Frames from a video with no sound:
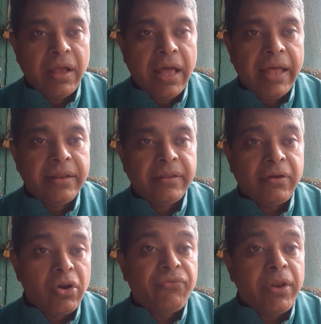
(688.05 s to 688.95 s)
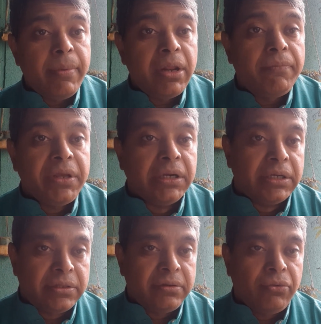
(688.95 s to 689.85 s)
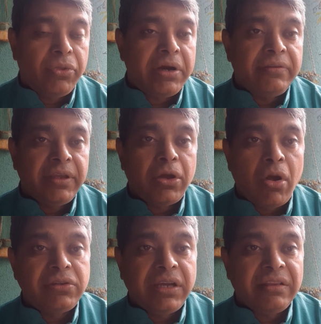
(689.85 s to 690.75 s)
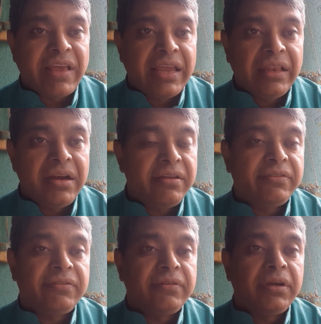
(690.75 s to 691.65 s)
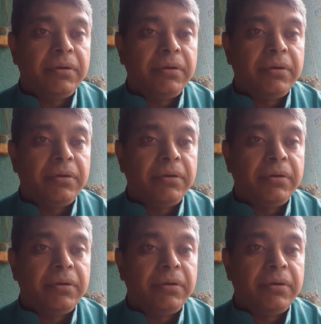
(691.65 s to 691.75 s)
And there are a lot of phenomena of the earth, whether it is the ecological cycle, it is